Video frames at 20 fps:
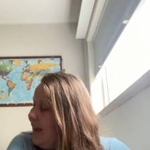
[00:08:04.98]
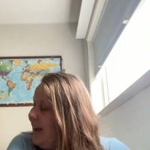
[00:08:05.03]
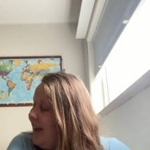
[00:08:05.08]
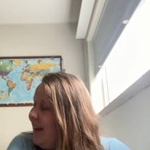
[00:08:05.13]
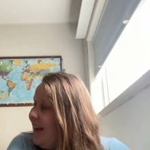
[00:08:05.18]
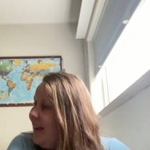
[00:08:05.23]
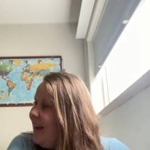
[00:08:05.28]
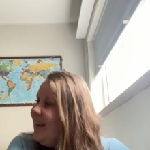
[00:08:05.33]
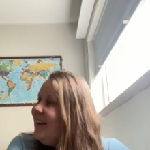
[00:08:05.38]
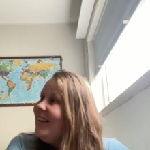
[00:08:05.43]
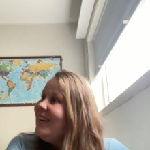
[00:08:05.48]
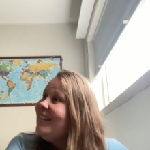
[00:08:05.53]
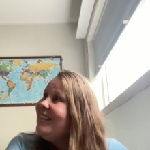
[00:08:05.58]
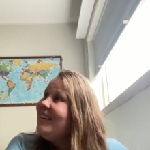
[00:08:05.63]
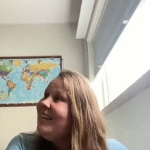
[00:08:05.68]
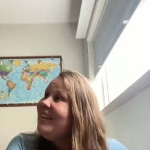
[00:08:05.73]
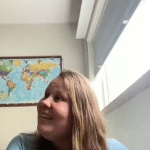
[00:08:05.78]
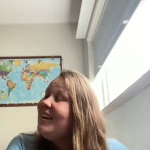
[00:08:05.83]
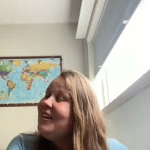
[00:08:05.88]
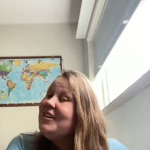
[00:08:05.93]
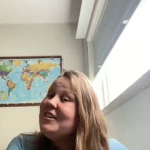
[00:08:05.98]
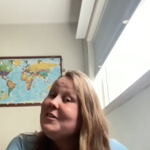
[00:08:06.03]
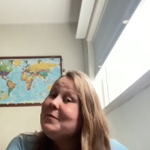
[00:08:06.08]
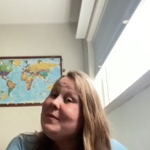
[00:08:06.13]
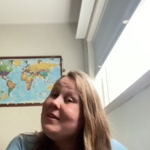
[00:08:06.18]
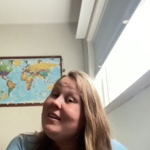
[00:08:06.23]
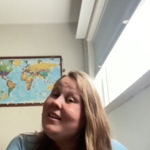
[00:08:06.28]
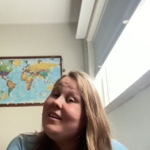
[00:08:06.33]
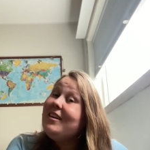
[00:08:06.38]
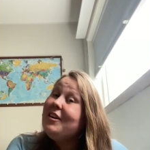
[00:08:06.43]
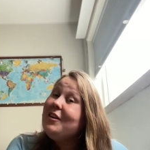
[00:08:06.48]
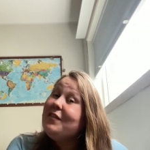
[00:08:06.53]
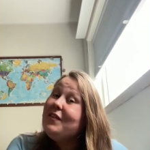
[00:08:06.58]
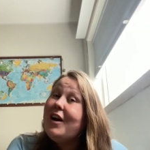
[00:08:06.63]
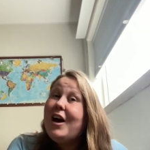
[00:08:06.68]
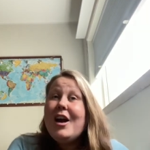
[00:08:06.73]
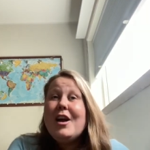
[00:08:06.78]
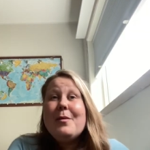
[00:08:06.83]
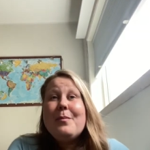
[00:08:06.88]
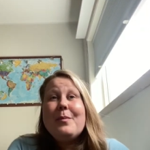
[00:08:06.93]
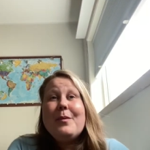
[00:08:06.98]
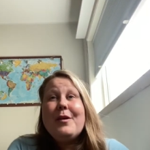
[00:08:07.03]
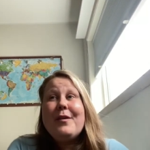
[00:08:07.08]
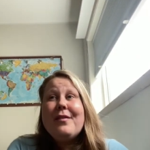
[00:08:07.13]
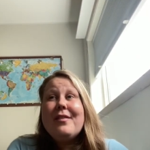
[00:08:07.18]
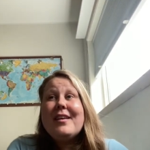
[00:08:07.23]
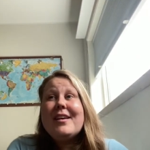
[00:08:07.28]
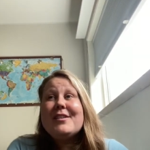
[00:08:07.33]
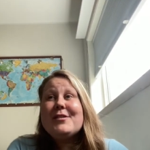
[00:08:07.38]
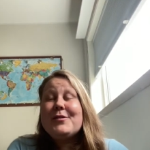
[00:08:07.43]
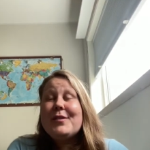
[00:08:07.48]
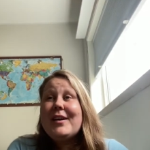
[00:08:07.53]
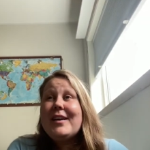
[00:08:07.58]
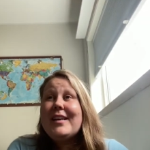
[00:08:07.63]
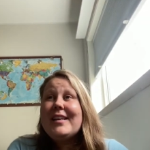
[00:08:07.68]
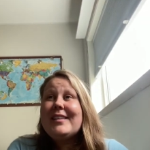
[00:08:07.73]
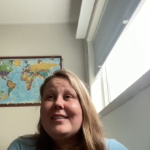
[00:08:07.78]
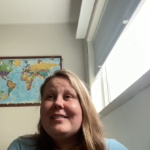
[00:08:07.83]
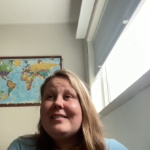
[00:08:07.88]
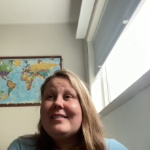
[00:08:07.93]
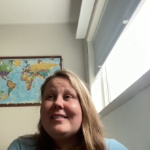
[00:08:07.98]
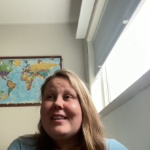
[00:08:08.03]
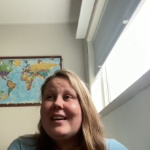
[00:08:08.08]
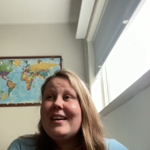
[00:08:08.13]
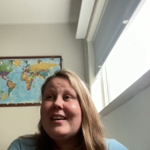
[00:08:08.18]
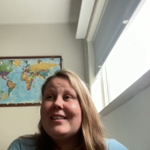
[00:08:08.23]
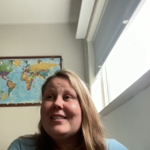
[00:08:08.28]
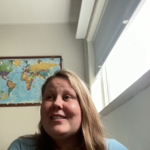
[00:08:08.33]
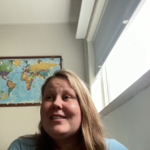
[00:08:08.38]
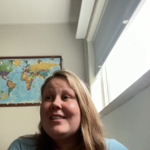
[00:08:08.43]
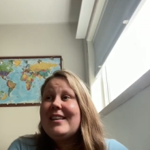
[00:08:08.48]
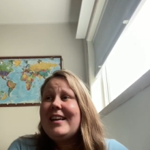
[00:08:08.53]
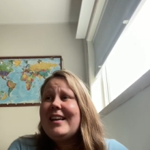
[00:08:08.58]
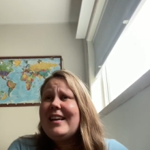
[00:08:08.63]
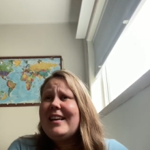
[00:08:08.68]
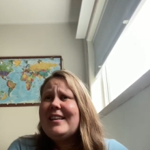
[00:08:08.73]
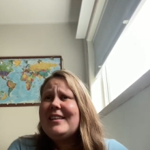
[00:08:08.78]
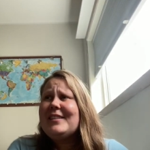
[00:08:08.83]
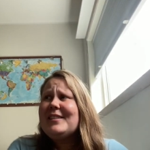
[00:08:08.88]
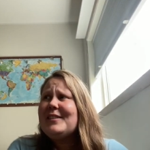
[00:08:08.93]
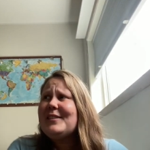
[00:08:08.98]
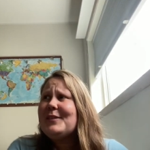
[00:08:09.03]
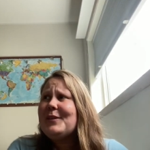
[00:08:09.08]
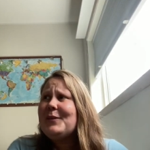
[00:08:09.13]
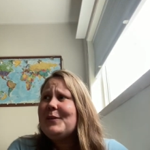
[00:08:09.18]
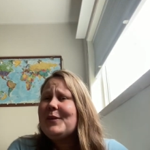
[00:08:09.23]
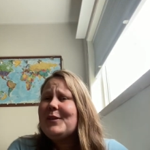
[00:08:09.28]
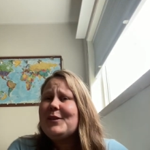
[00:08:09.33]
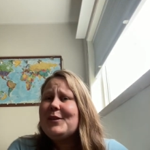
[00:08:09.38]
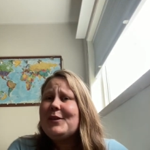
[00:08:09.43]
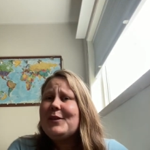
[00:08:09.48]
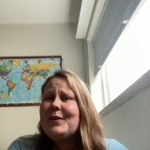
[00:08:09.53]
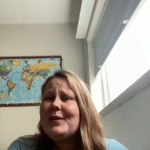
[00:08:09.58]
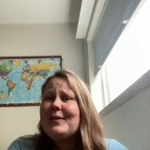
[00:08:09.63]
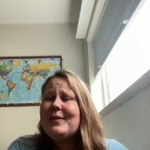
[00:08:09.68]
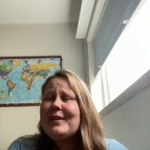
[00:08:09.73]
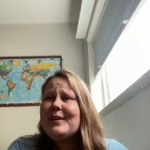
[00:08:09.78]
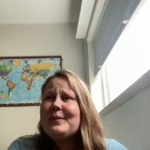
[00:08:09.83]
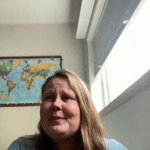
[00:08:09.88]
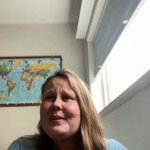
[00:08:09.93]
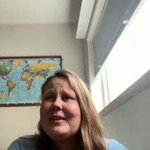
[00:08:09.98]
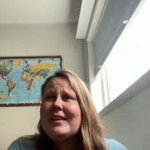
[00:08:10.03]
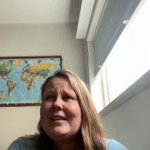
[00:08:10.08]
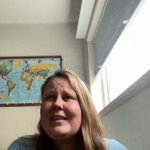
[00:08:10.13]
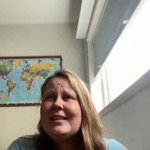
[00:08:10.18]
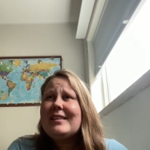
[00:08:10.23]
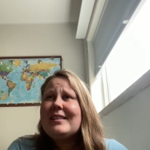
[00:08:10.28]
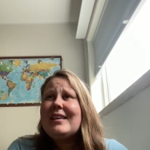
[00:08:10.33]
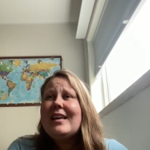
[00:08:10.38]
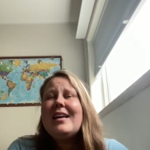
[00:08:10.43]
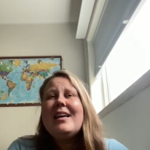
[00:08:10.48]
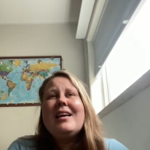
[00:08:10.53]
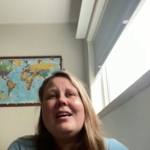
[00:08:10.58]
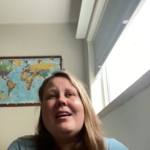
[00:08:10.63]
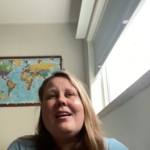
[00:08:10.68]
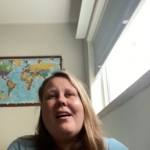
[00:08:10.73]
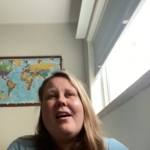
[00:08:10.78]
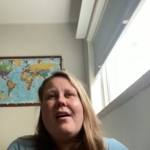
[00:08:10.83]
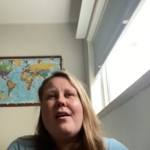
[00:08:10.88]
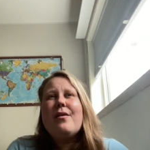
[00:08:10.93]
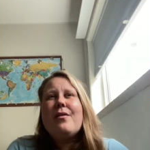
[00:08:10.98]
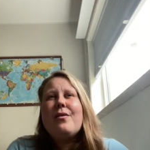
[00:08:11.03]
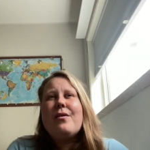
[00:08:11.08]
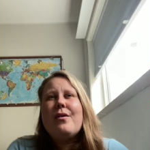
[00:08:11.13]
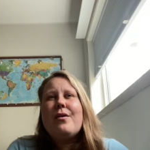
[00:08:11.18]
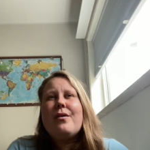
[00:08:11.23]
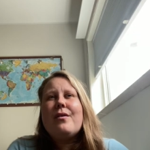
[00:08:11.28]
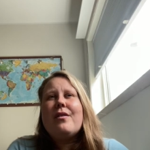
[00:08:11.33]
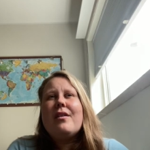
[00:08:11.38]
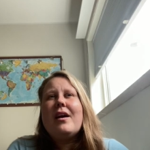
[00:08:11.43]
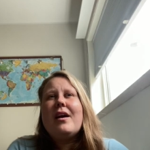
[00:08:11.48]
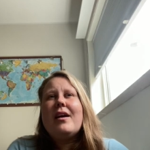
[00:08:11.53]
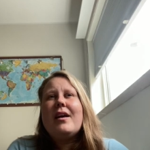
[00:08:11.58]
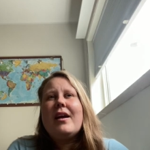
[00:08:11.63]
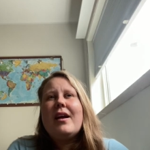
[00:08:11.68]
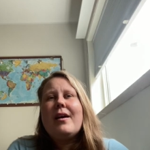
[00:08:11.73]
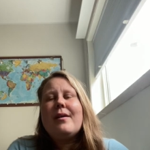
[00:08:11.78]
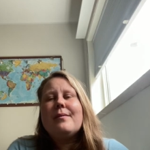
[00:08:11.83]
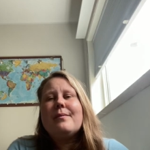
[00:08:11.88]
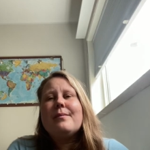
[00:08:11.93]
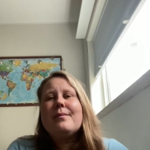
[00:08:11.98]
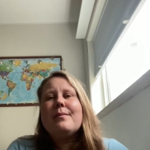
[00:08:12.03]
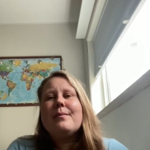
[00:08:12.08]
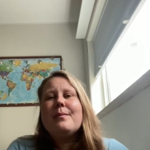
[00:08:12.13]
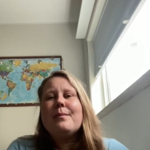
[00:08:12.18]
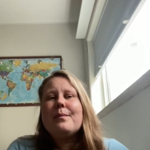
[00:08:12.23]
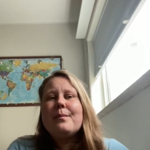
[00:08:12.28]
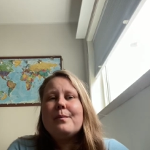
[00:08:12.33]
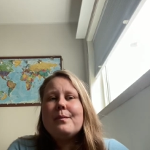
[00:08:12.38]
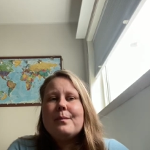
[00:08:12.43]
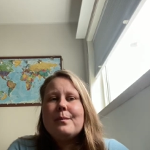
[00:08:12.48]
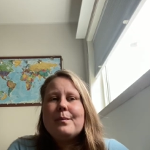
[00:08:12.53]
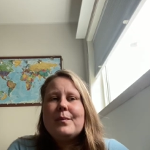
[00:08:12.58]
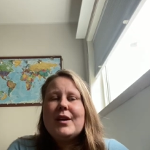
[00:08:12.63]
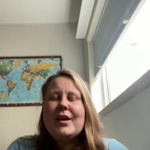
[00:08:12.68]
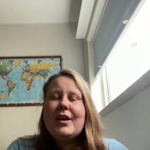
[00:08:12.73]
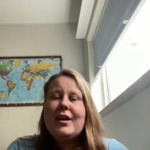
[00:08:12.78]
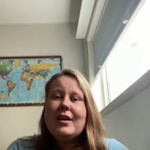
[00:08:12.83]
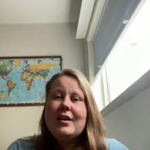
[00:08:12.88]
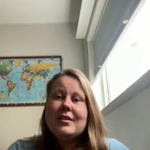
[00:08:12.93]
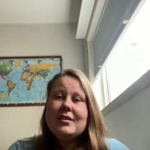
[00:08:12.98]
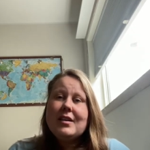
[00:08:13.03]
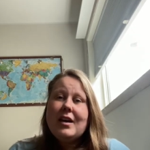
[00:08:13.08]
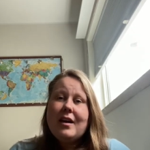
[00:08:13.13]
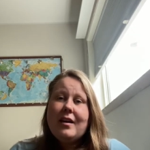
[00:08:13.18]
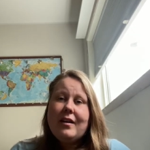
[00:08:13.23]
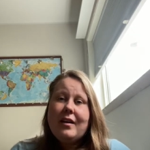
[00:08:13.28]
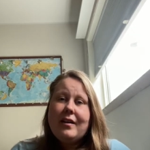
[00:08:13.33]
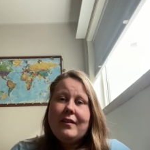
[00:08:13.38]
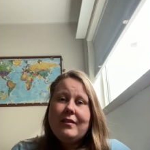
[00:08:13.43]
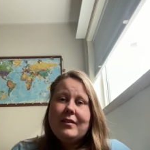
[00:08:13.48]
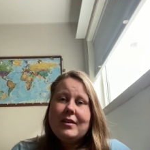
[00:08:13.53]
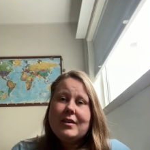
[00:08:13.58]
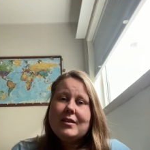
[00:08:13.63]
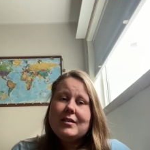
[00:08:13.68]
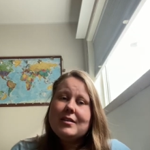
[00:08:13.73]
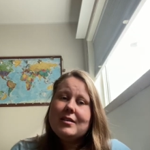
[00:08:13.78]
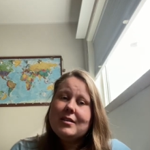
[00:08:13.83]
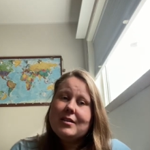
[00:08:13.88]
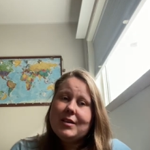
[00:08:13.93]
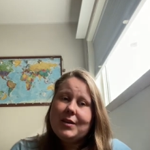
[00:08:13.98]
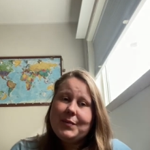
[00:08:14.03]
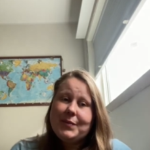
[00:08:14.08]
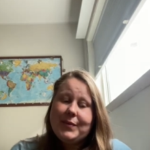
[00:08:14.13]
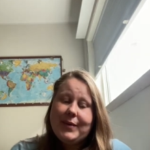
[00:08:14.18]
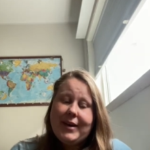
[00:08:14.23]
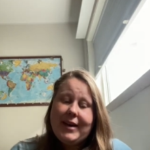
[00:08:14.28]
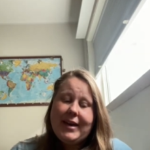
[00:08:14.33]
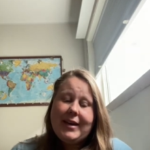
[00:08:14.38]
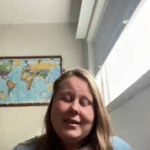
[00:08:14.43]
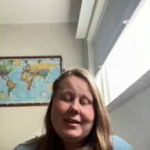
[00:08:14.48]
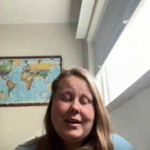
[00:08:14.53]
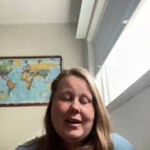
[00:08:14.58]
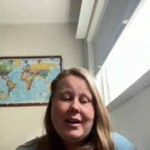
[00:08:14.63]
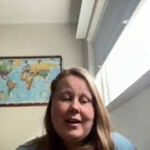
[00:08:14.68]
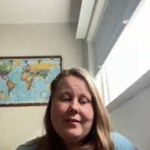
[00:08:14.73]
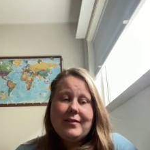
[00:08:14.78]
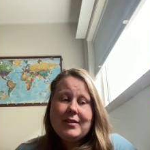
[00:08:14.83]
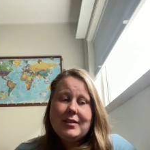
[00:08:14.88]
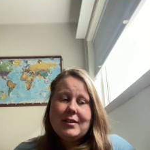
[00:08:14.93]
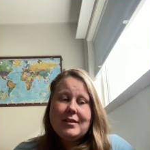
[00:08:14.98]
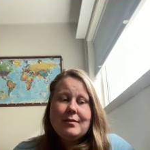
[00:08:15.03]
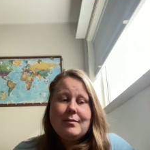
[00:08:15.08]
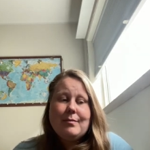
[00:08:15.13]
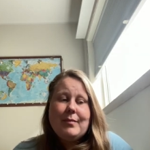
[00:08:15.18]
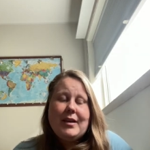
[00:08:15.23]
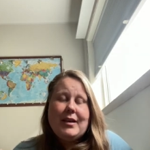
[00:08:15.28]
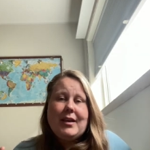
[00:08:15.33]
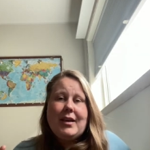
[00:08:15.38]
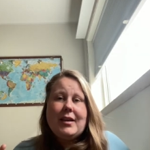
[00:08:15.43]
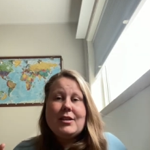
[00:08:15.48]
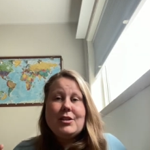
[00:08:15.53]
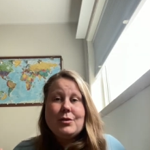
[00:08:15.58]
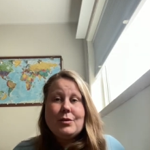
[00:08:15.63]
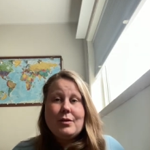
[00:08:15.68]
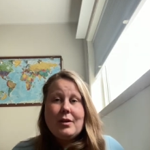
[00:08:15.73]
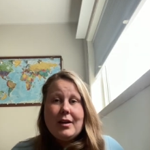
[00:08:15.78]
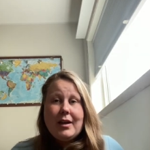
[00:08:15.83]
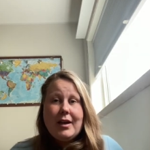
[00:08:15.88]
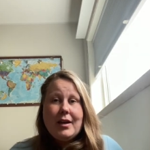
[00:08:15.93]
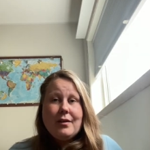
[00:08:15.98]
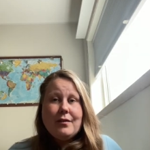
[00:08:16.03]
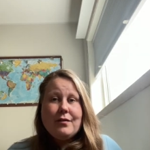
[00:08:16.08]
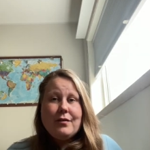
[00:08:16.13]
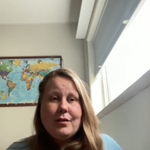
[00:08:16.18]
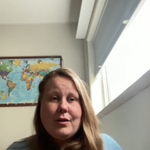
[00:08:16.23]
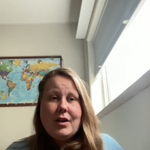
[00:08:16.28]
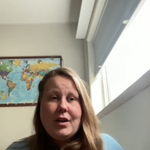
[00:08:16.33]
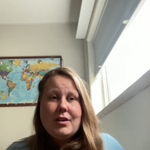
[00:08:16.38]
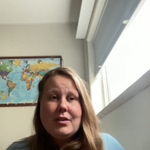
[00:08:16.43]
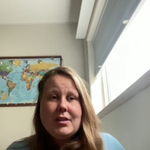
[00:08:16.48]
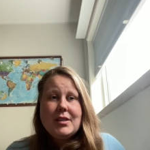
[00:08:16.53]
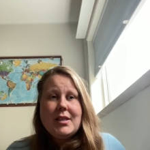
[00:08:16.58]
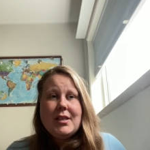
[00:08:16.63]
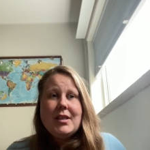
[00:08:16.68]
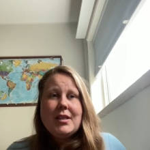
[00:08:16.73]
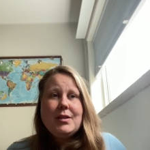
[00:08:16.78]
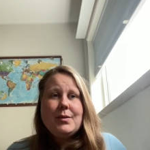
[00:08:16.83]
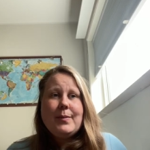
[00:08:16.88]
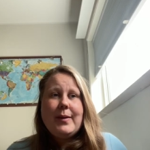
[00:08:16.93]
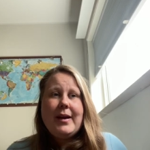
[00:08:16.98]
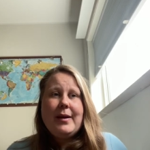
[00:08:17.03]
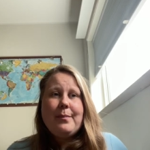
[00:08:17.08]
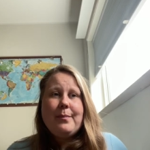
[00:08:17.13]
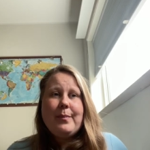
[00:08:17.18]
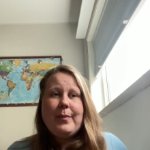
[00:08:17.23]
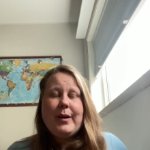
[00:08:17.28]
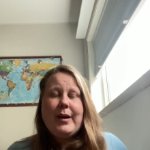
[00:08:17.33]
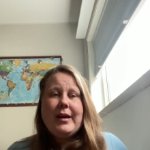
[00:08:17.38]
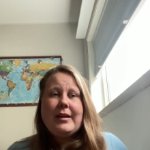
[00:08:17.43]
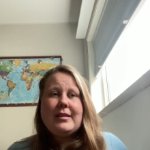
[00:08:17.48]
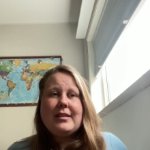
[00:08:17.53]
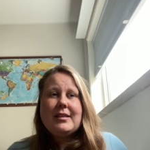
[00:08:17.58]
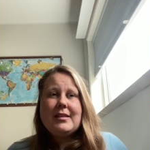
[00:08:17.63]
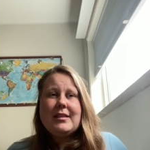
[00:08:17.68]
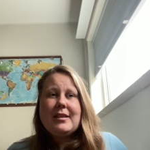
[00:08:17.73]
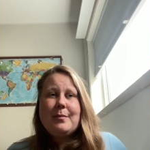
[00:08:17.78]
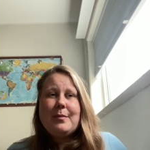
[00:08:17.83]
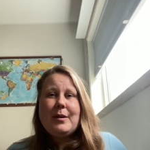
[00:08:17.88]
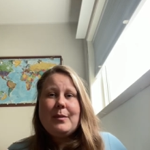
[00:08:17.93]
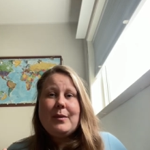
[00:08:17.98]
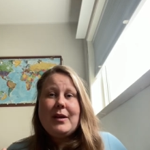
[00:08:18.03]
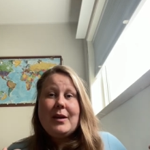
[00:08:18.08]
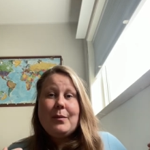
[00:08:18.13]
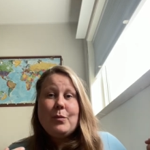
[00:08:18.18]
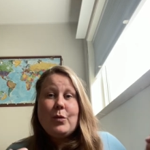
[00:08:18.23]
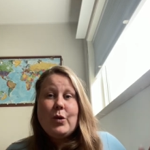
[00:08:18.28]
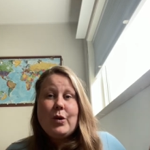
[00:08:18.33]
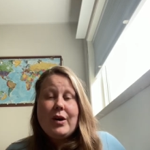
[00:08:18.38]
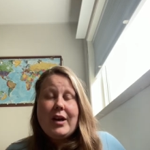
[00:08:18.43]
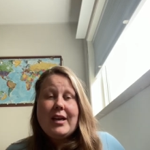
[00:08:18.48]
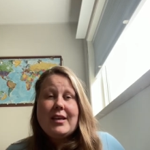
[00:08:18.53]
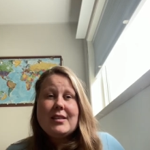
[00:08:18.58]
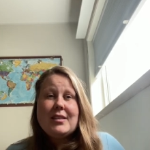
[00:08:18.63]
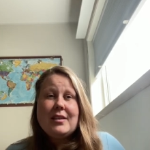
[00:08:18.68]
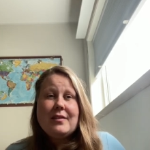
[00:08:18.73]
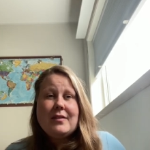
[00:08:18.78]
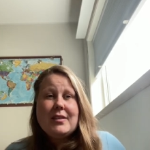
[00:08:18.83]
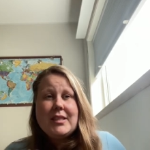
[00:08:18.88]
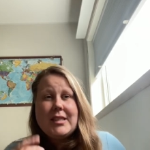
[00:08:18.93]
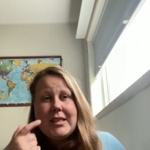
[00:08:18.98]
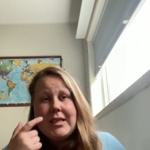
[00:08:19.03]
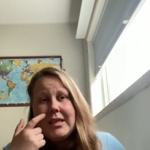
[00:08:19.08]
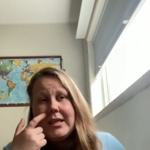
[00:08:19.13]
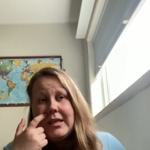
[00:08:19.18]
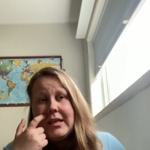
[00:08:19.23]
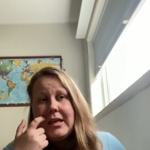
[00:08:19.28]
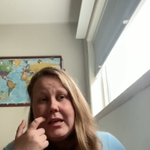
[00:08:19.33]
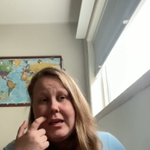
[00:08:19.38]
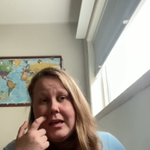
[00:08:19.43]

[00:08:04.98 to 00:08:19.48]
And there has been a lot of hype on these riding tights, leggings, or what you call them. And I thought that, yeah, because I have lost some weight, I haven't been like totally in for losing this weight, but since I've been in more activity